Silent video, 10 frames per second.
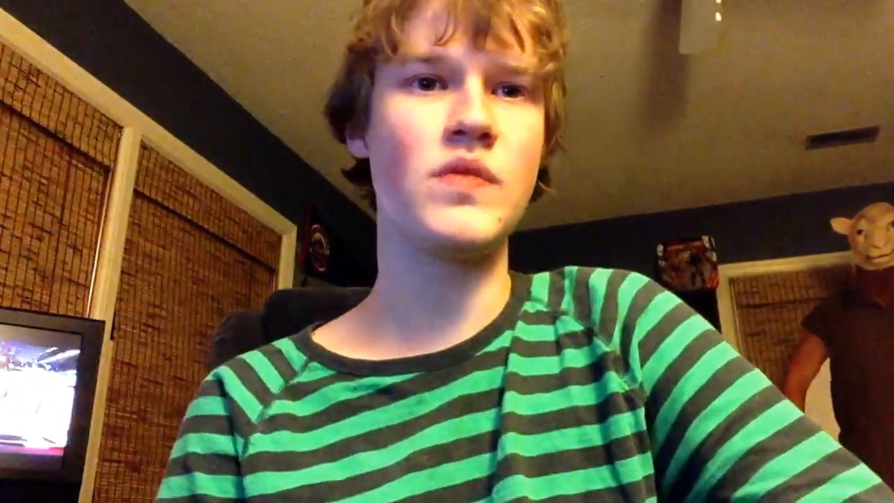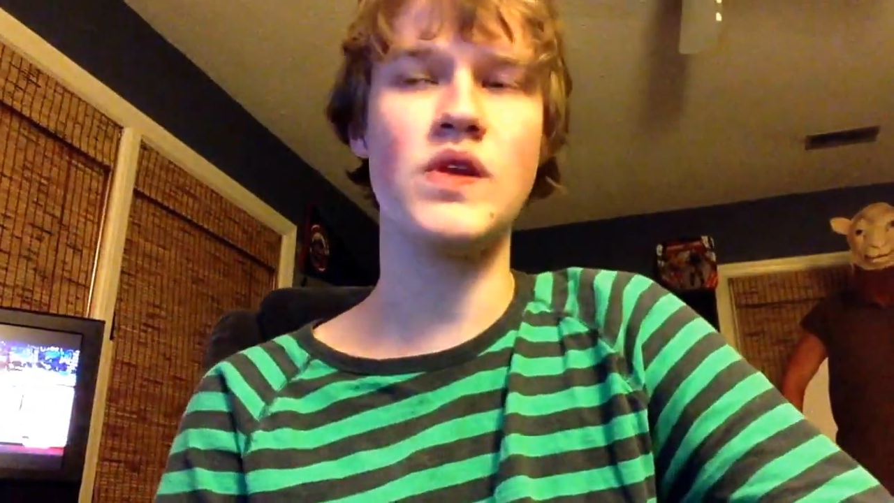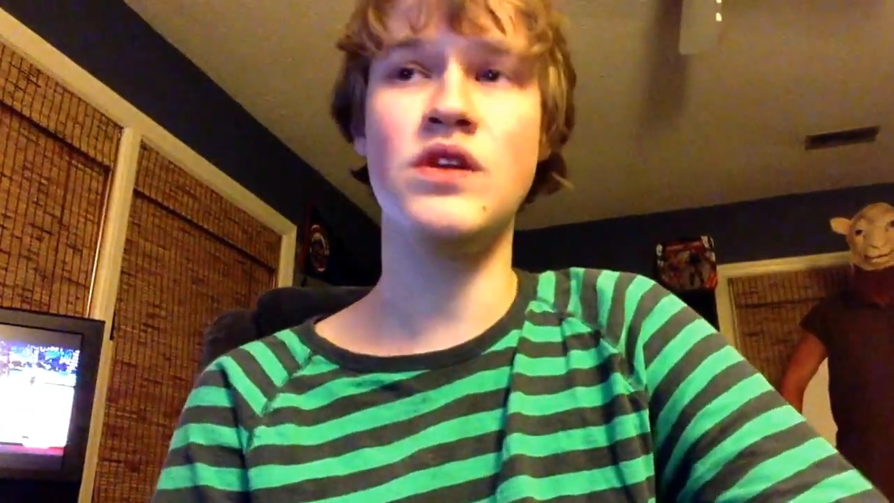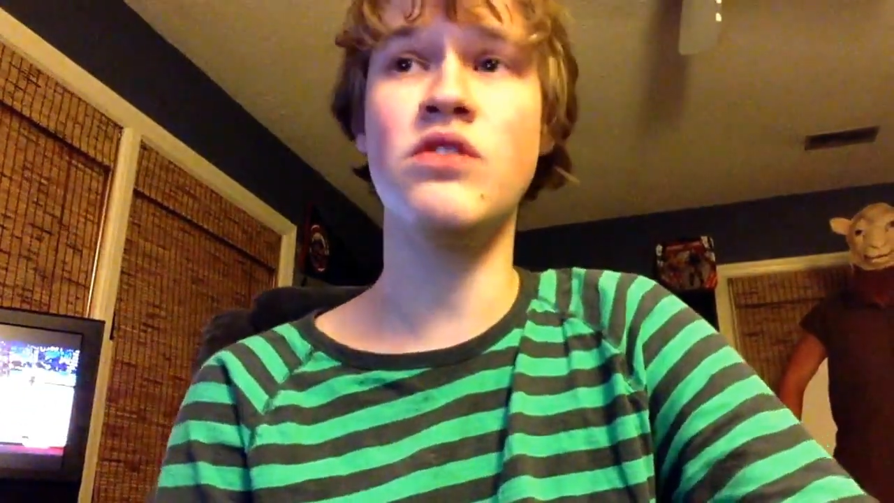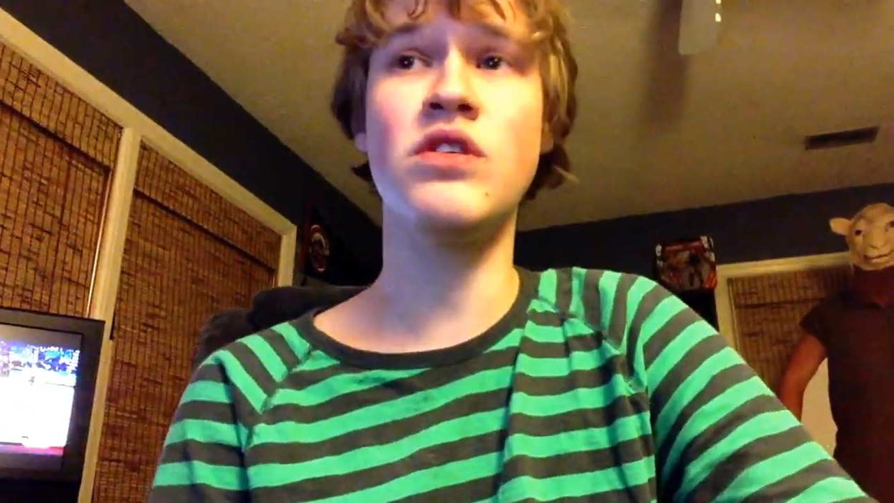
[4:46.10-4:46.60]

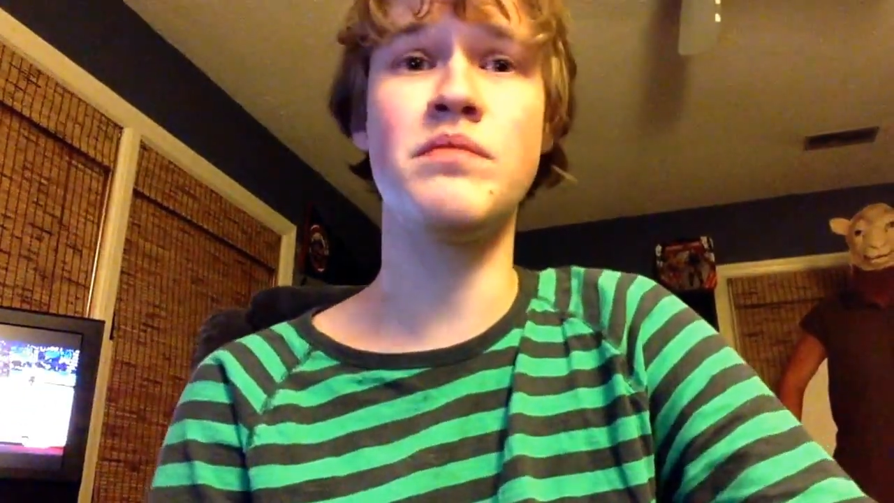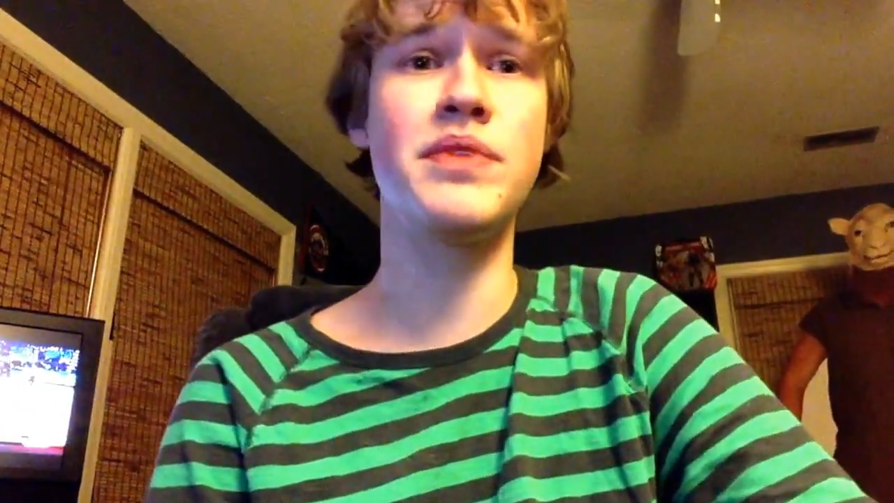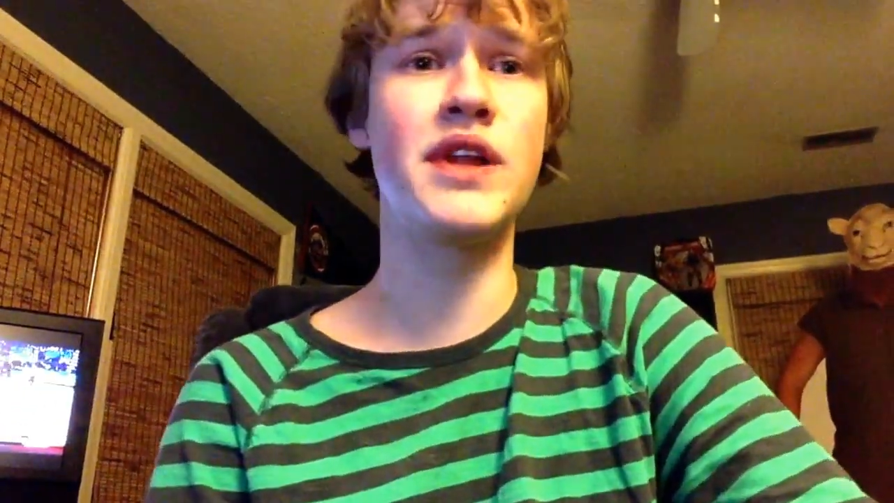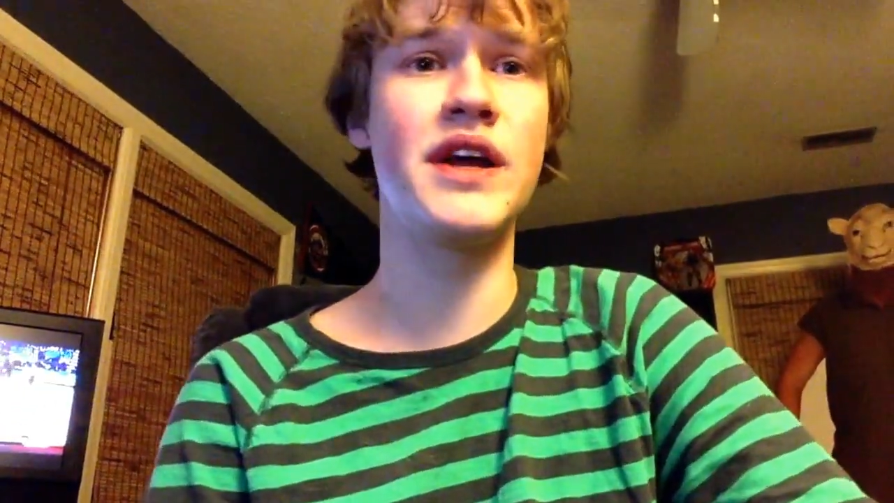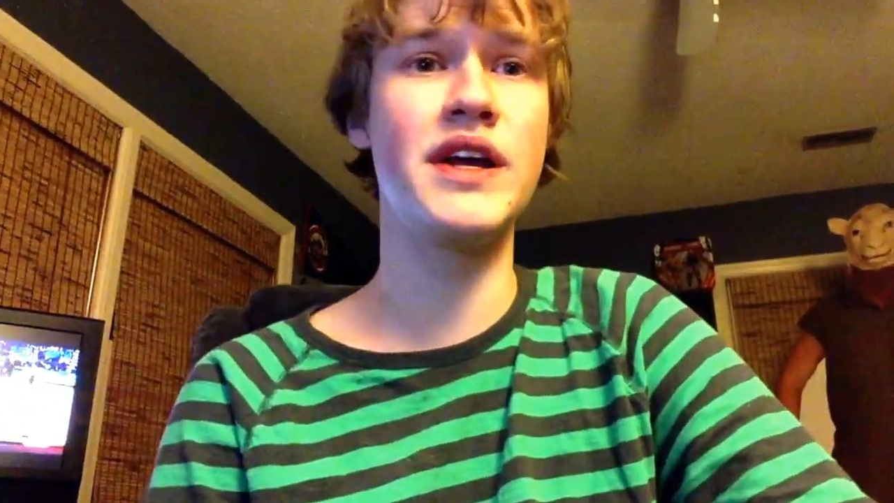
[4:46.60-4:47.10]
No
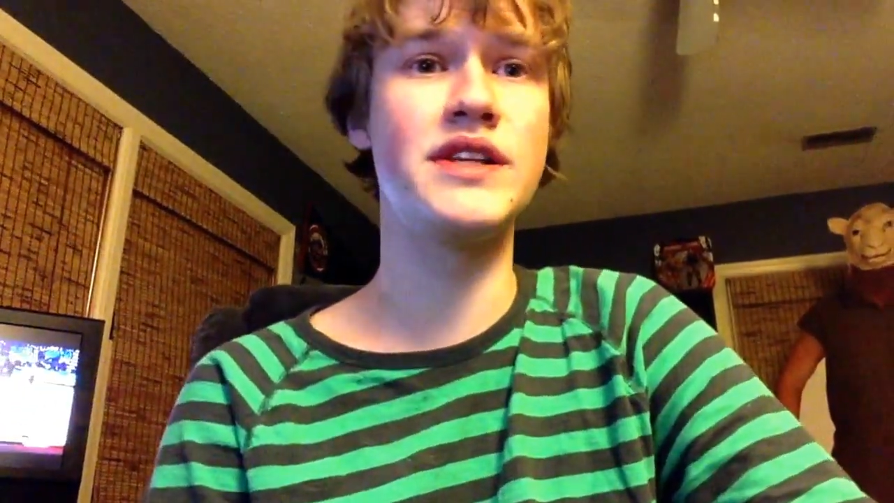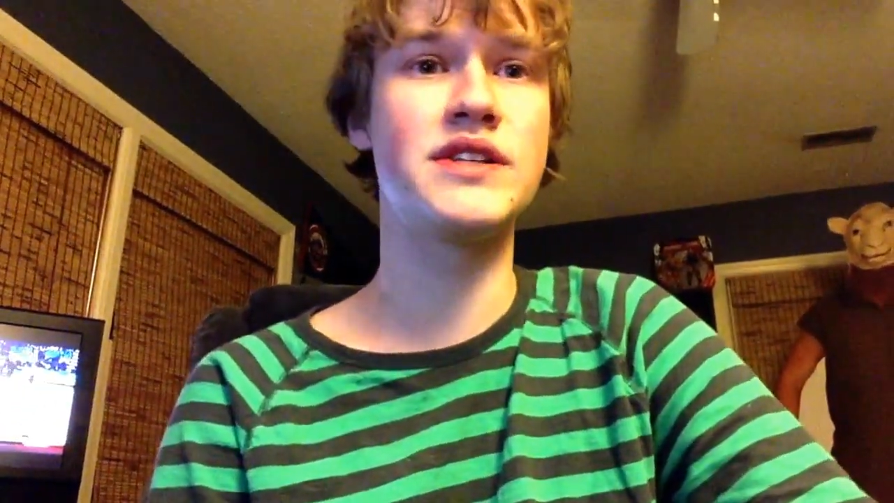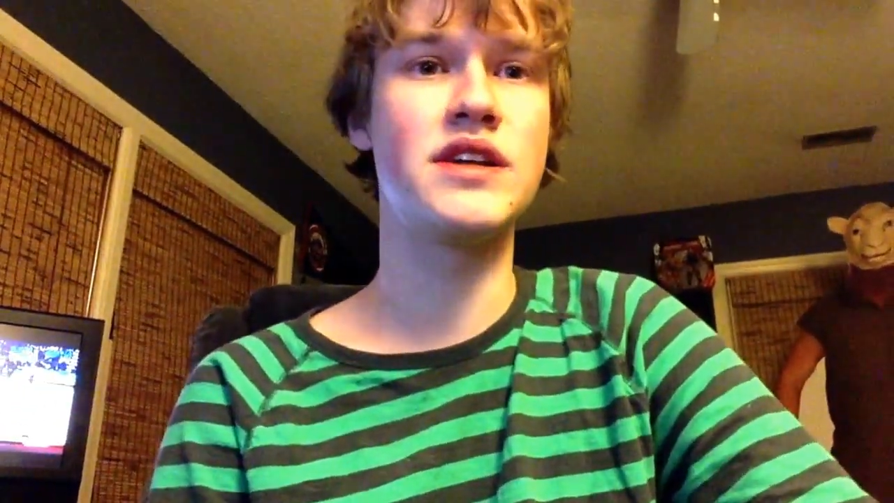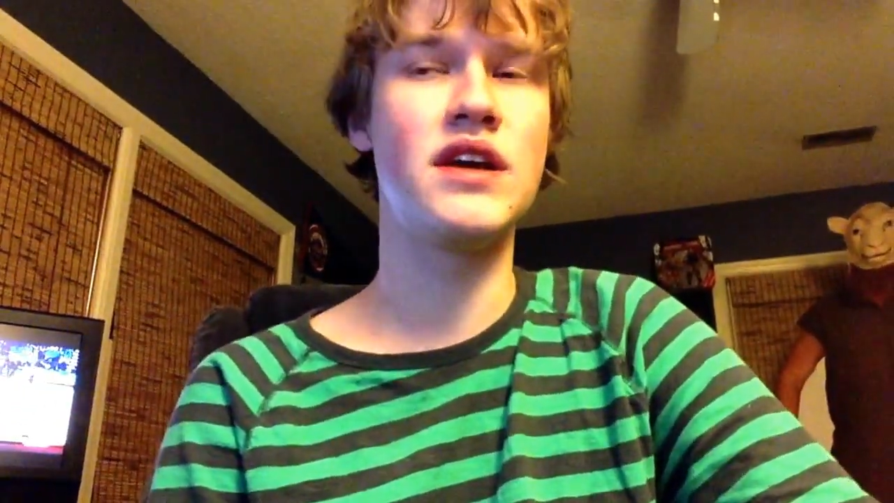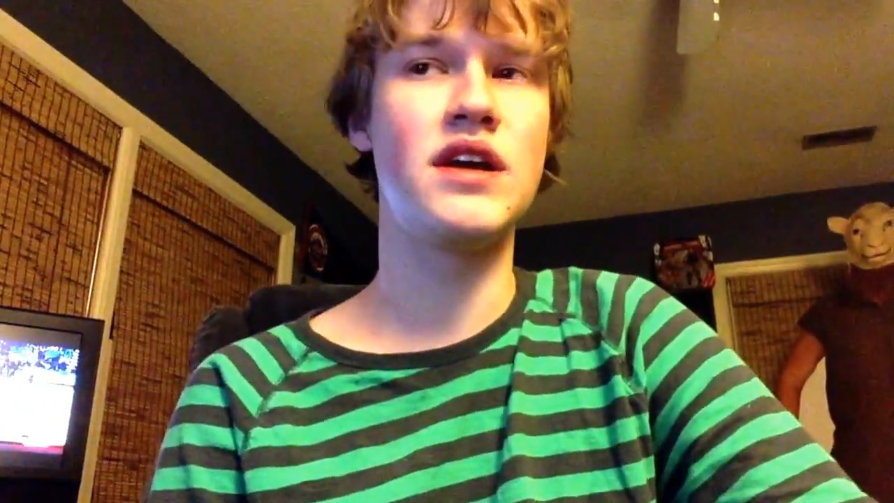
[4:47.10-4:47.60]
complaints.